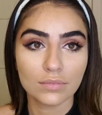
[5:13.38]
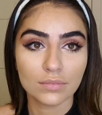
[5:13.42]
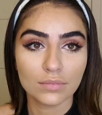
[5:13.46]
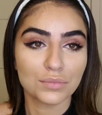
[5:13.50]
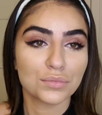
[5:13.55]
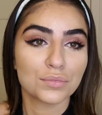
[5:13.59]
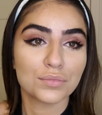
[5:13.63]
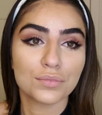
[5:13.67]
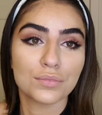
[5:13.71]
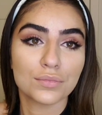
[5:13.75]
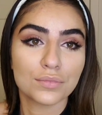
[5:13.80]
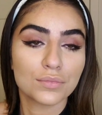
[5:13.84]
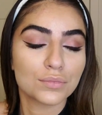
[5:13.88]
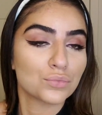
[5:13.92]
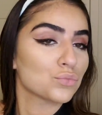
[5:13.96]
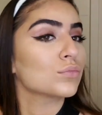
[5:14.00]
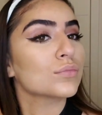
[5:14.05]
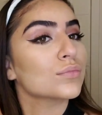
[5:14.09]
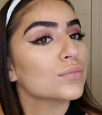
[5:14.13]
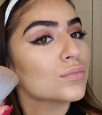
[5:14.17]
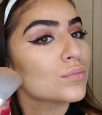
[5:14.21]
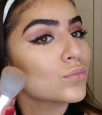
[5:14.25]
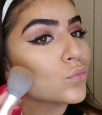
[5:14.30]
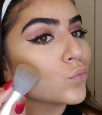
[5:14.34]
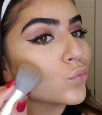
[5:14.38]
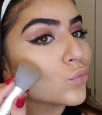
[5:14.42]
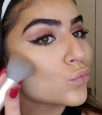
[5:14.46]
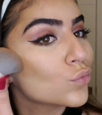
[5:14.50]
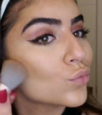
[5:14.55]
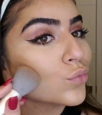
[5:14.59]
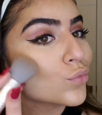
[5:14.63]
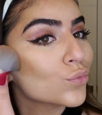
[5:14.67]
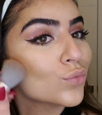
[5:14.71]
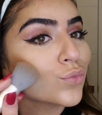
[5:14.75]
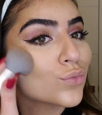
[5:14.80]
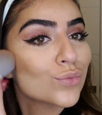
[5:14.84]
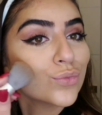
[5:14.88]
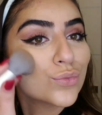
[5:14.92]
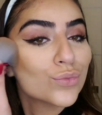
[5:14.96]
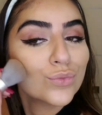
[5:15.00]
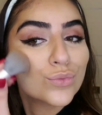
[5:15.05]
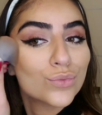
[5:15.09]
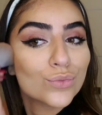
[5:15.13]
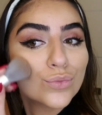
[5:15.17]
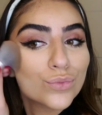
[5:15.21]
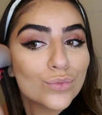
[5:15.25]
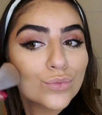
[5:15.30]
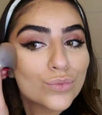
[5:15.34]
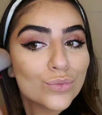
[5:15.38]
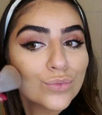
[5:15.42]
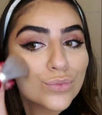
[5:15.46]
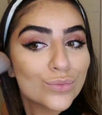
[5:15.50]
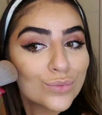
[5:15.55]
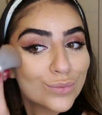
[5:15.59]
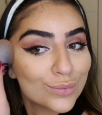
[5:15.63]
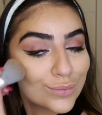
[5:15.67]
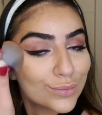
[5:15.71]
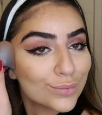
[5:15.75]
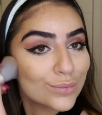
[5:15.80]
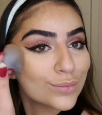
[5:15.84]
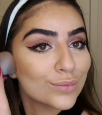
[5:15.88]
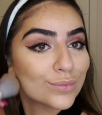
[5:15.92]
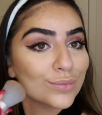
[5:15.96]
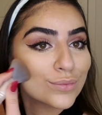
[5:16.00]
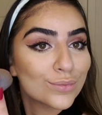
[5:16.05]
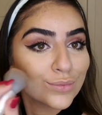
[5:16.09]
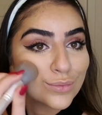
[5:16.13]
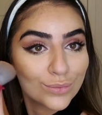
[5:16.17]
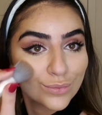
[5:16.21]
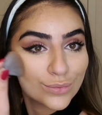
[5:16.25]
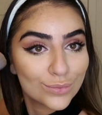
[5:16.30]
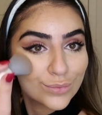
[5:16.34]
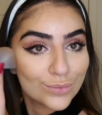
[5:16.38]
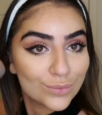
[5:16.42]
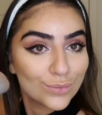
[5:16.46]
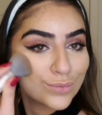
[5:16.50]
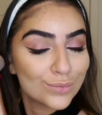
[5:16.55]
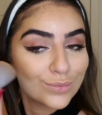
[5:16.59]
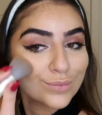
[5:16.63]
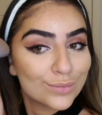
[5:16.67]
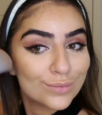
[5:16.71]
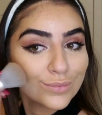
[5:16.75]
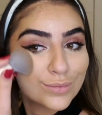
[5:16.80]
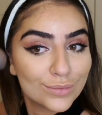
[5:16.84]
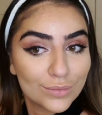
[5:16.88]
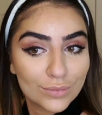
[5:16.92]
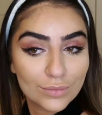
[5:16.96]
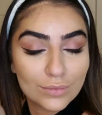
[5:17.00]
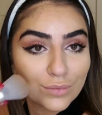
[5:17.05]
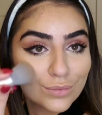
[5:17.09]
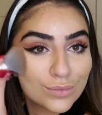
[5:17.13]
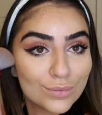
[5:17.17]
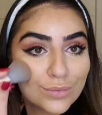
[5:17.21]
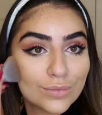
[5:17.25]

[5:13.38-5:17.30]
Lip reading: [no speech]